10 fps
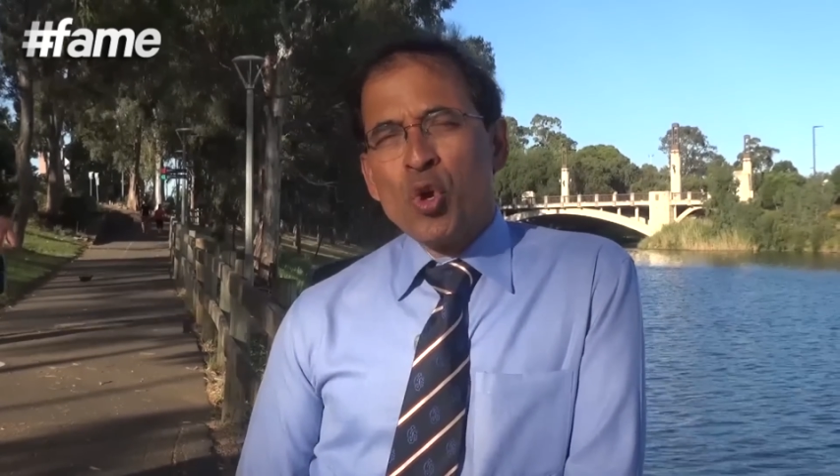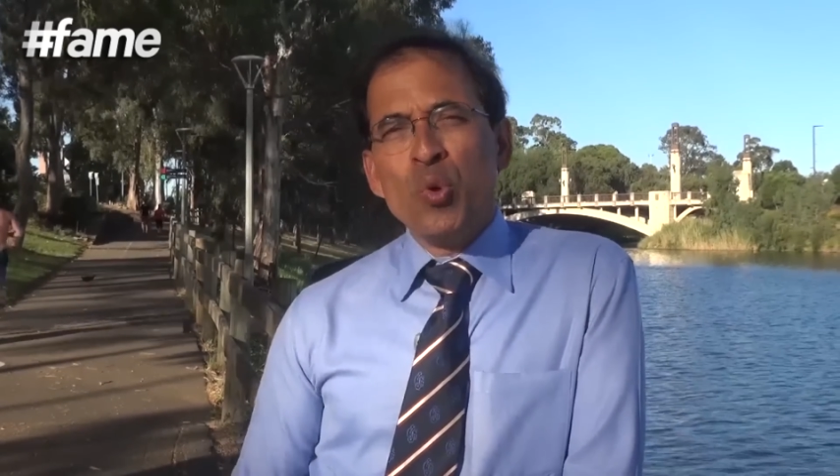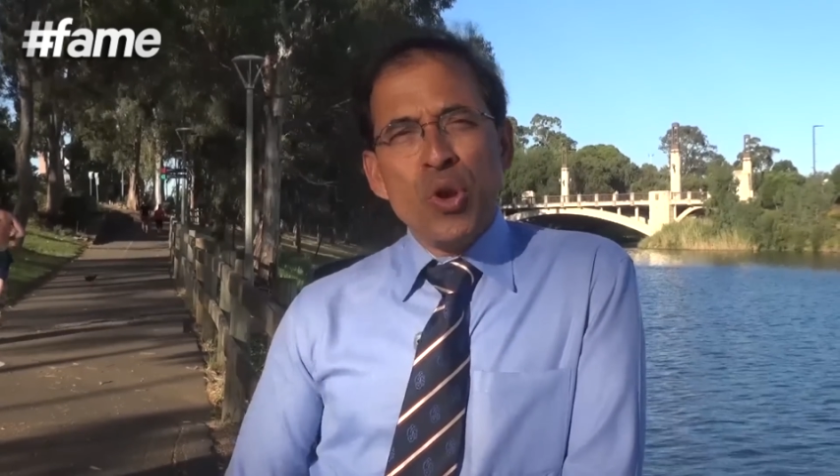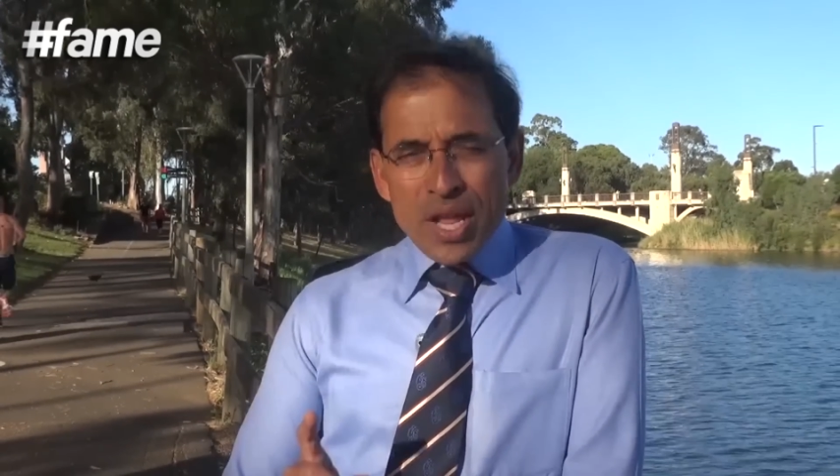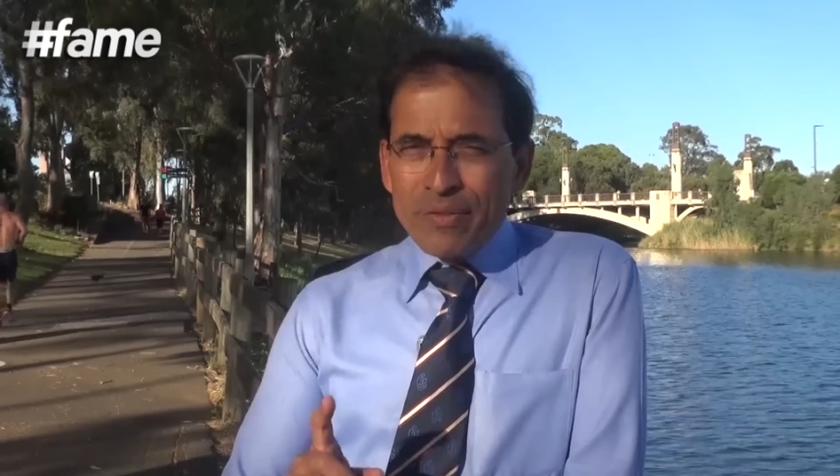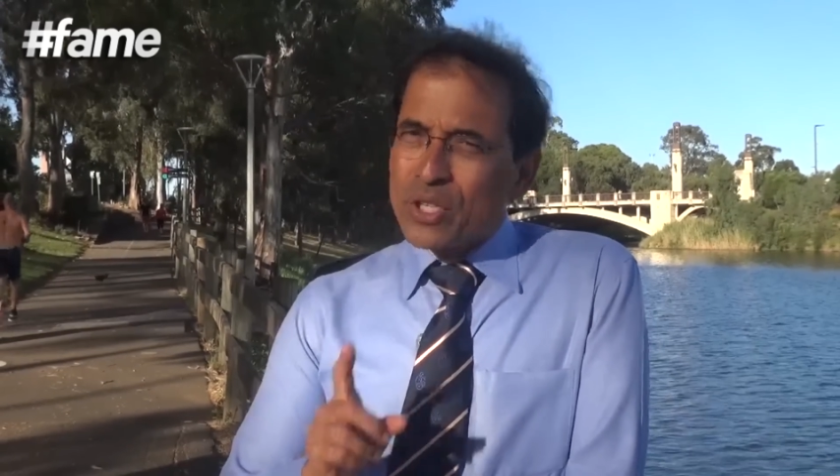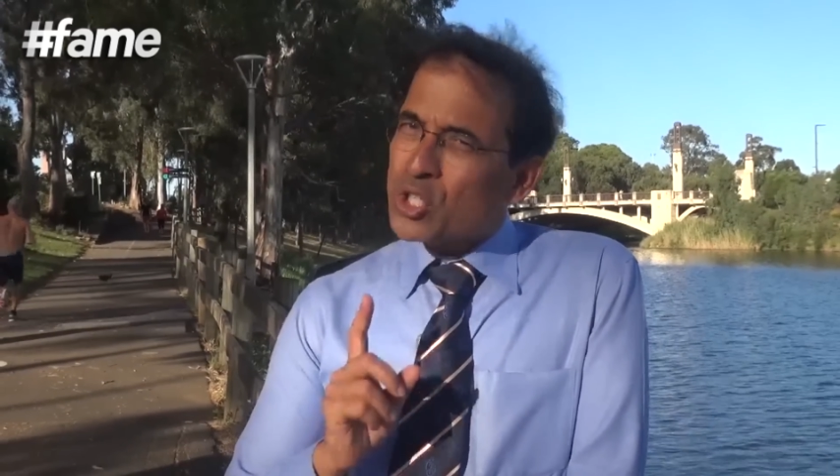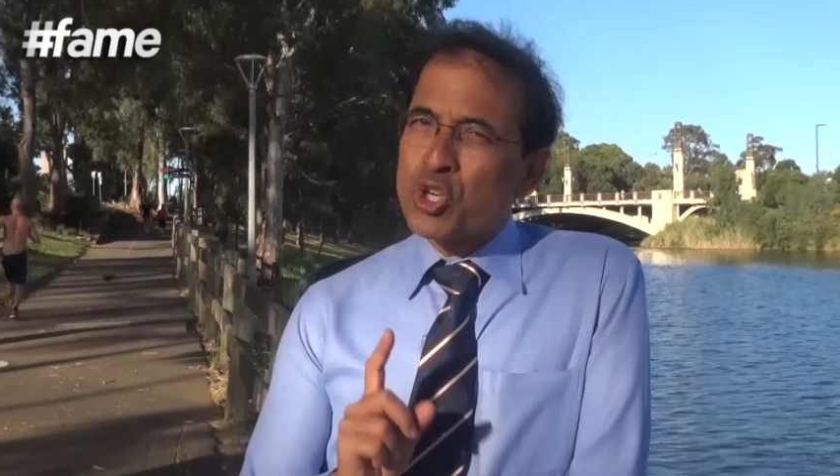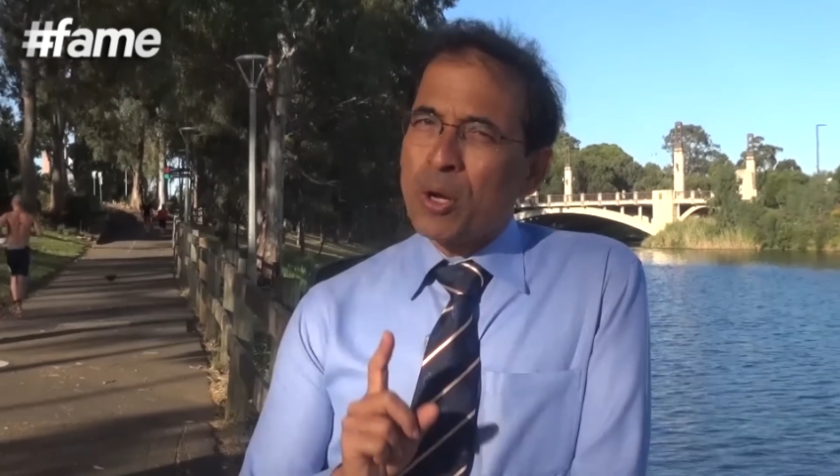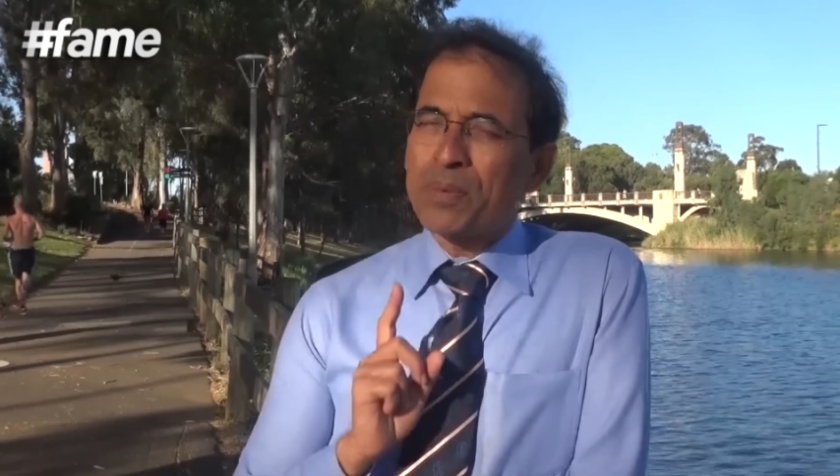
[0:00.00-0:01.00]
who never
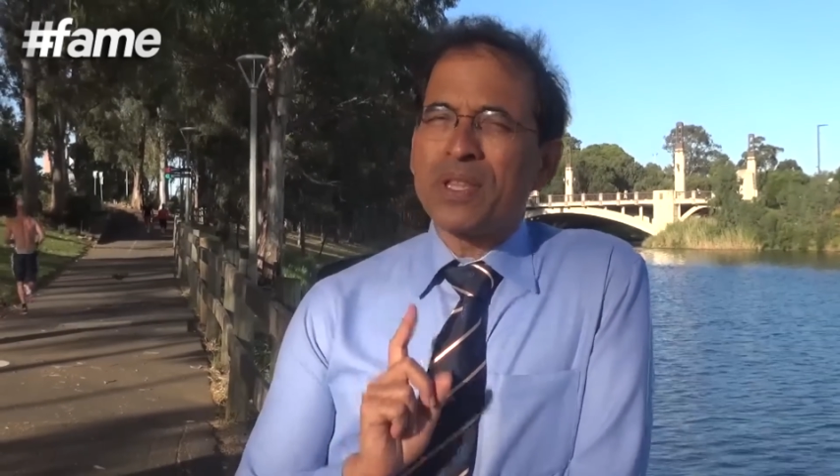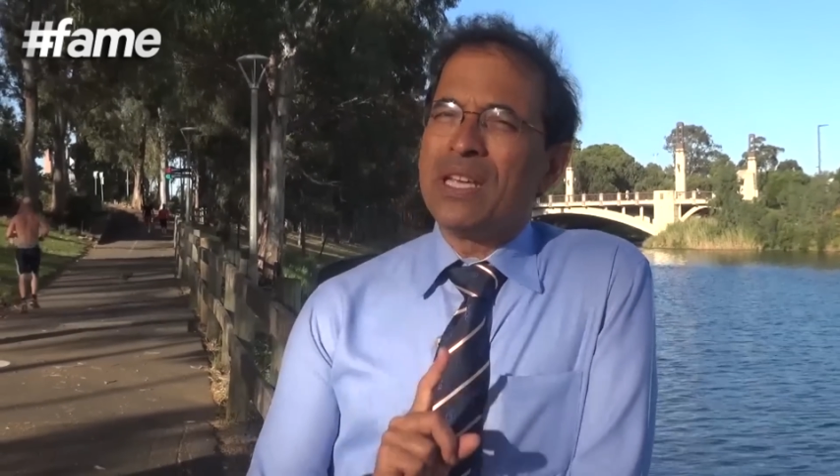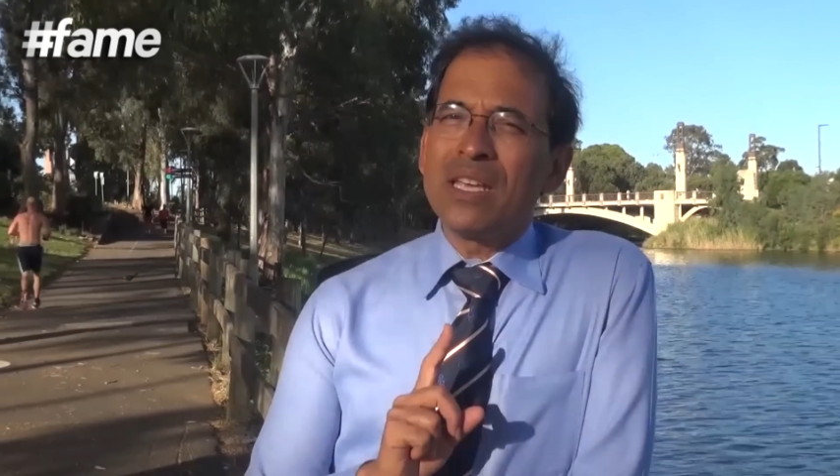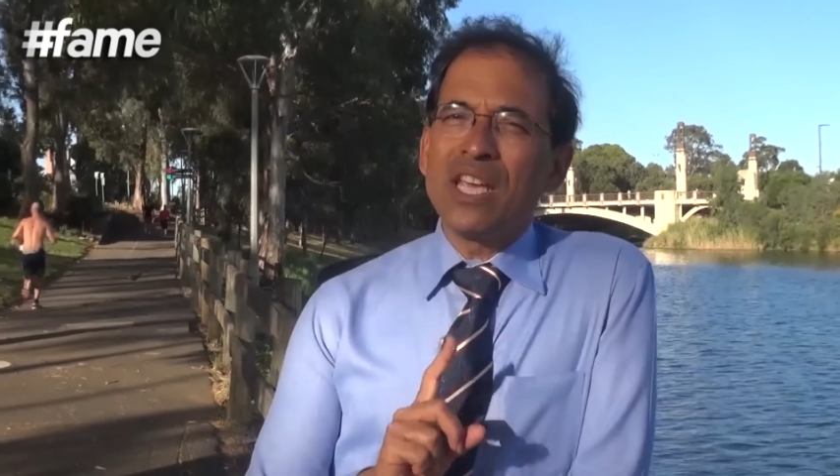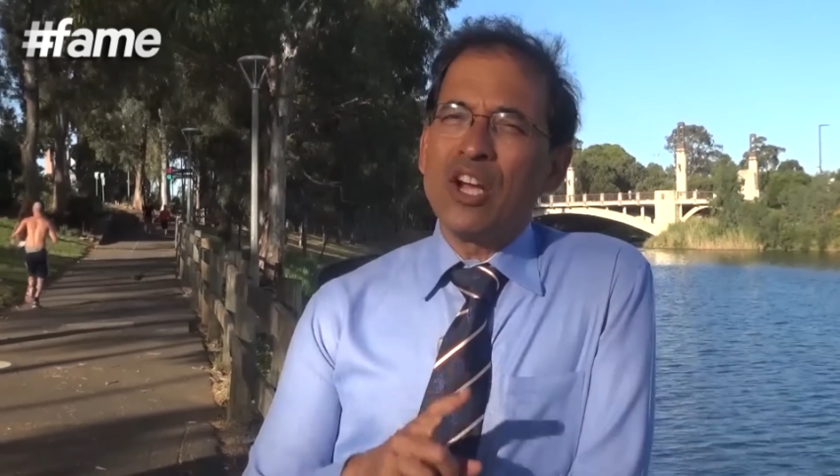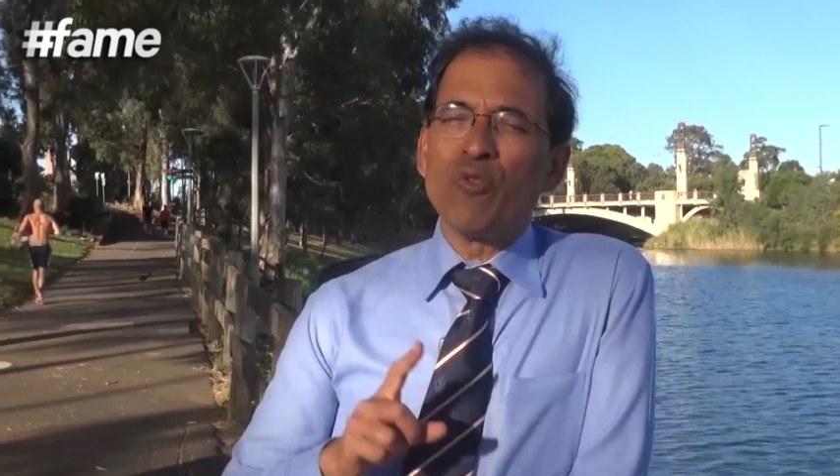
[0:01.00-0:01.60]
stopped thinking